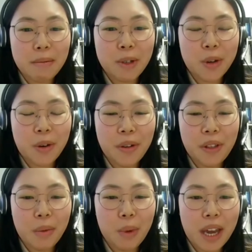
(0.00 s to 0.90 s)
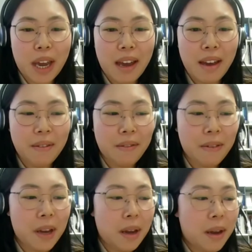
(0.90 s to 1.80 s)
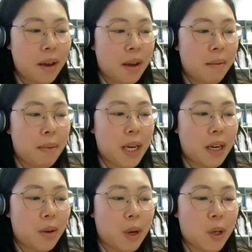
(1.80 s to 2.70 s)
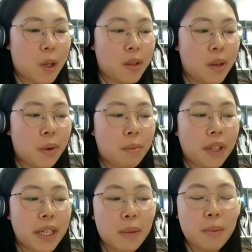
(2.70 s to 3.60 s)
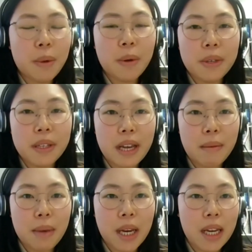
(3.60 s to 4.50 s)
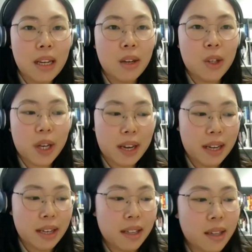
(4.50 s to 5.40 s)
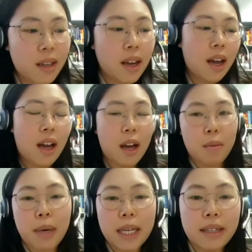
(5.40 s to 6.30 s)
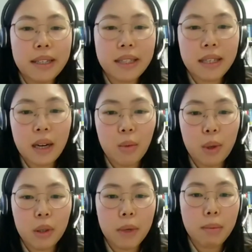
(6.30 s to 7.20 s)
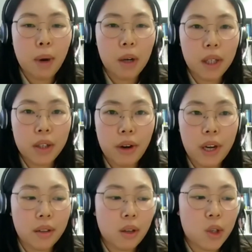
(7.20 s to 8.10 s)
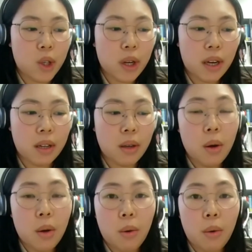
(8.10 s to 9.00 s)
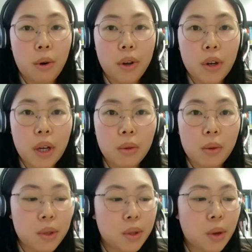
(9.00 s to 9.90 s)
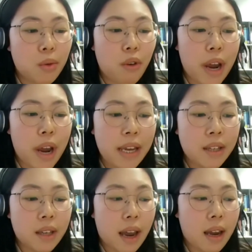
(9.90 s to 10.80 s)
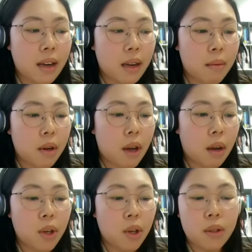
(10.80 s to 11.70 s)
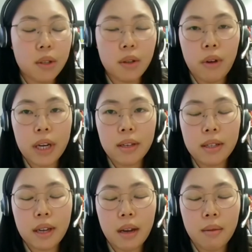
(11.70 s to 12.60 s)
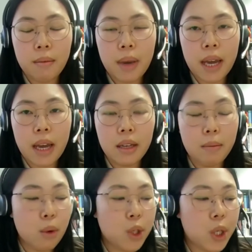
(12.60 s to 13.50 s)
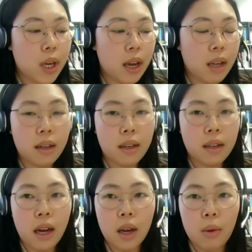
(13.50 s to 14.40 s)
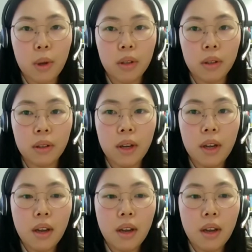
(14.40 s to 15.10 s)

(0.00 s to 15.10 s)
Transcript: I'm sure that we have many questions, so please post them in the chat. Patricia will be monitoring the chat, or you can also raise hand, use the raise hand emoji, and then I will